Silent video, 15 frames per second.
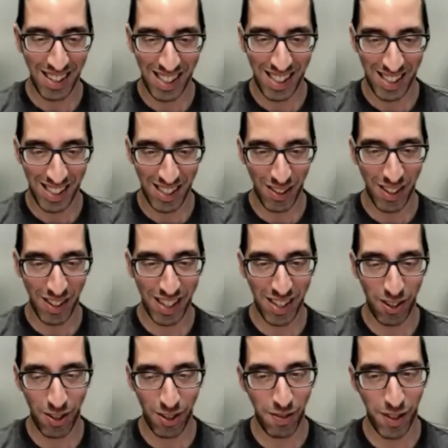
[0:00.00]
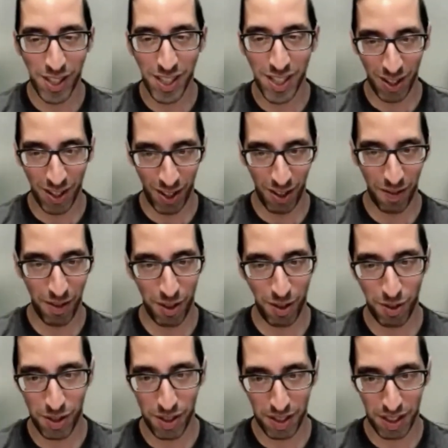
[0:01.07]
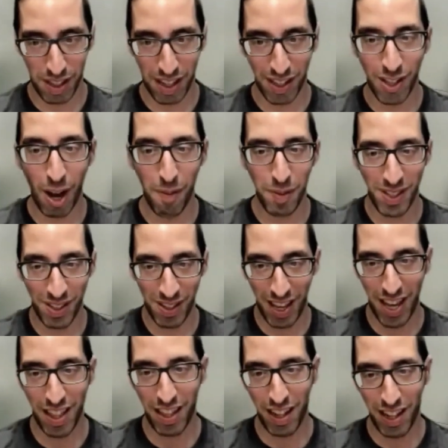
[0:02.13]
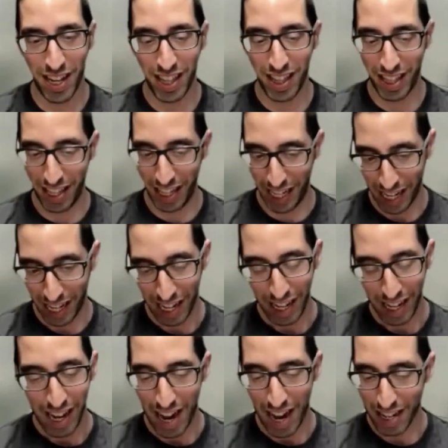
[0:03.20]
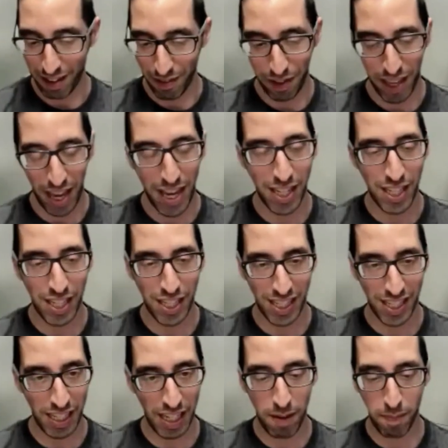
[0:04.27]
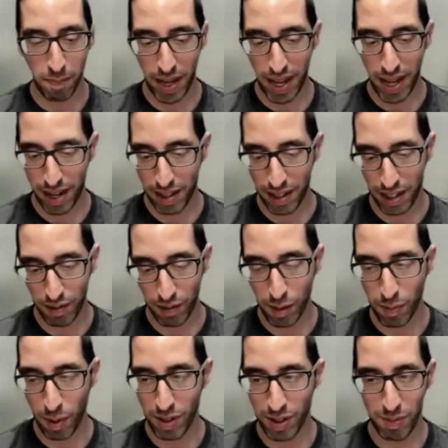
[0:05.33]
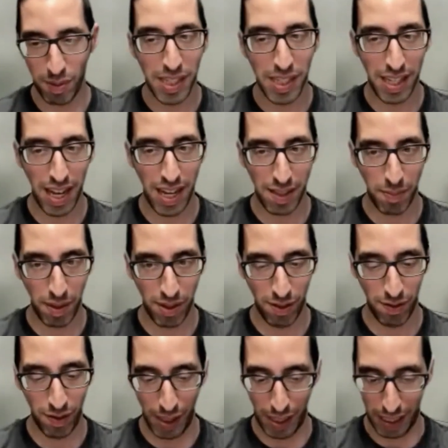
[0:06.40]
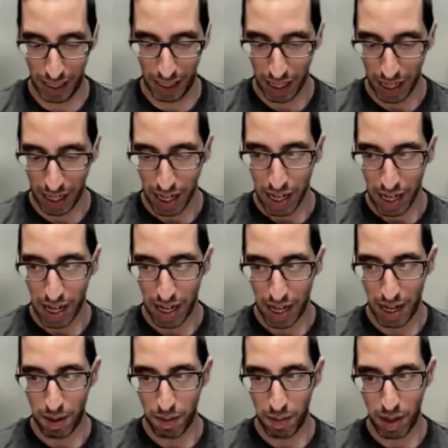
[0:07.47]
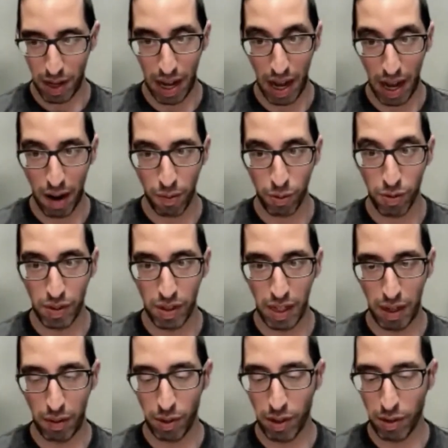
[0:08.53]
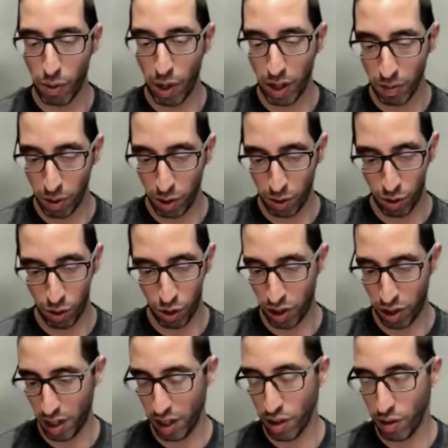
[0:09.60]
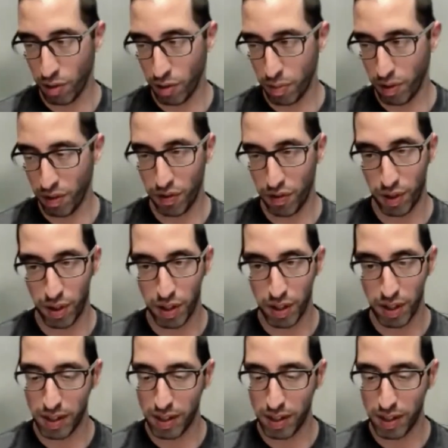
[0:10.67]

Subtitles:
So converting all of those topics together, like the identification, impact, and responsibility aspects of it, I would welcome you to share your preferred